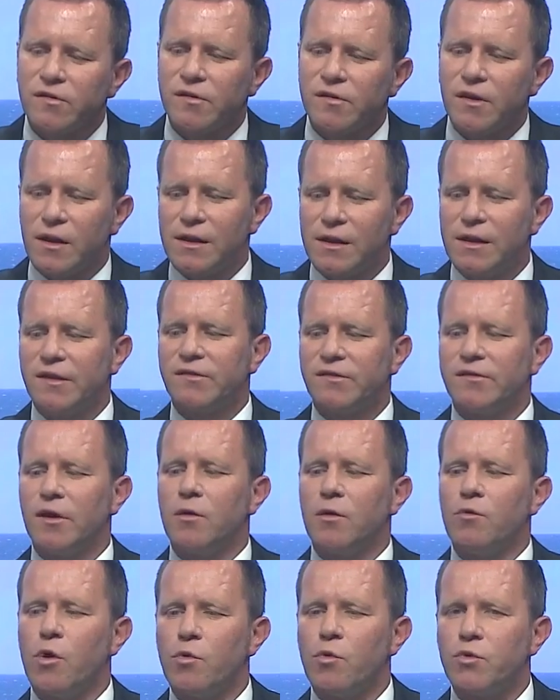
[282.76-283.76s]
is at least
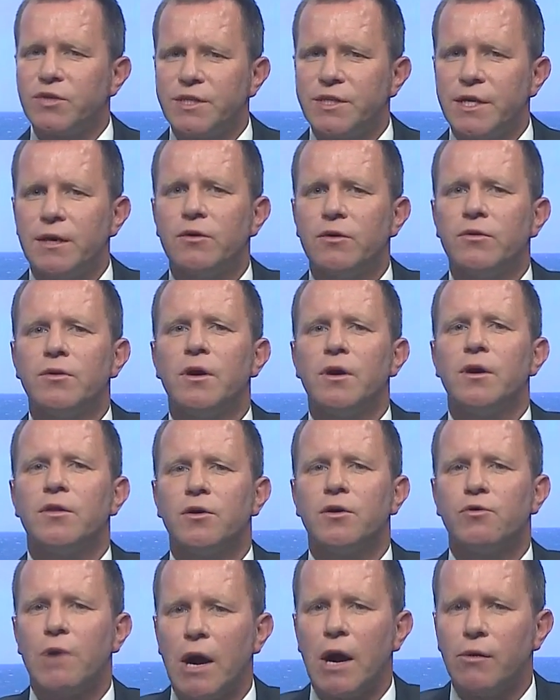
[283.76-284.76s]
what we're seeing on
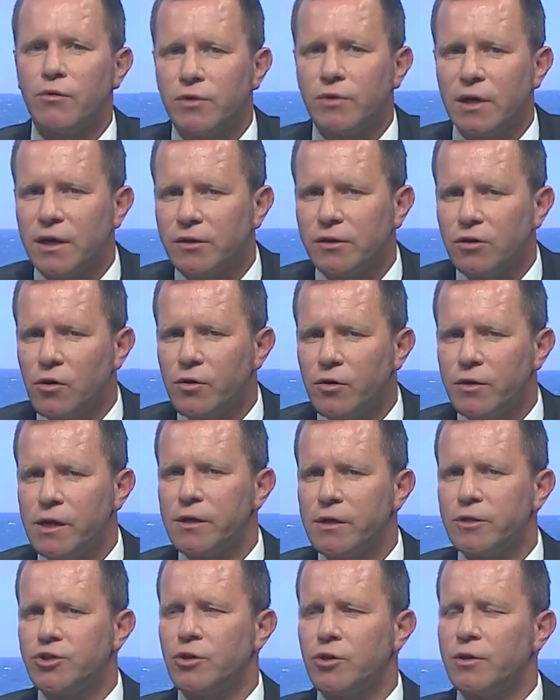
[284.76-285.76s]
the ground. Lieutenant
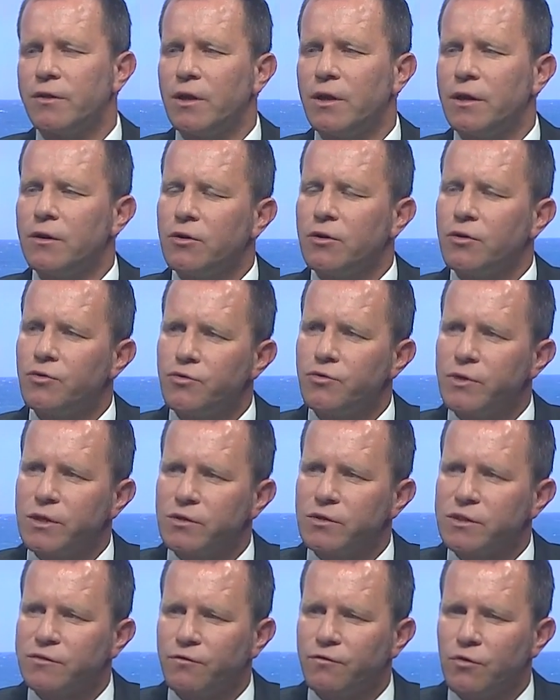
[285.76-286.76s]
Colonel Jonathan
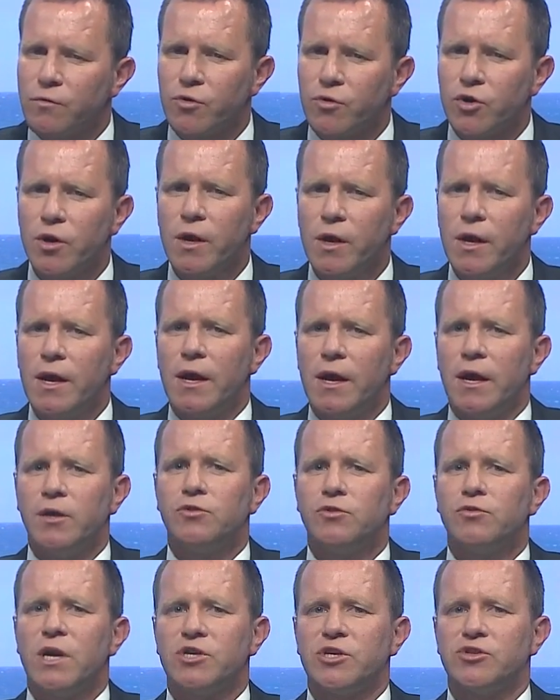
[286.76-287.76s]
Conricus, former
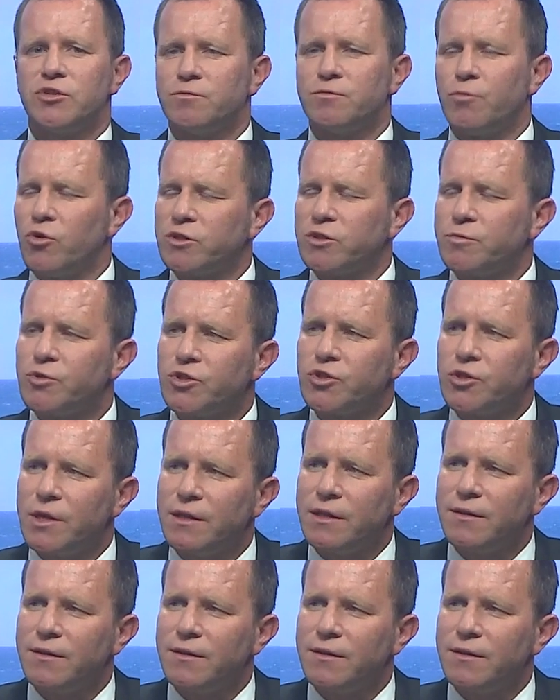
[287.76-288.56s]
international spokesperson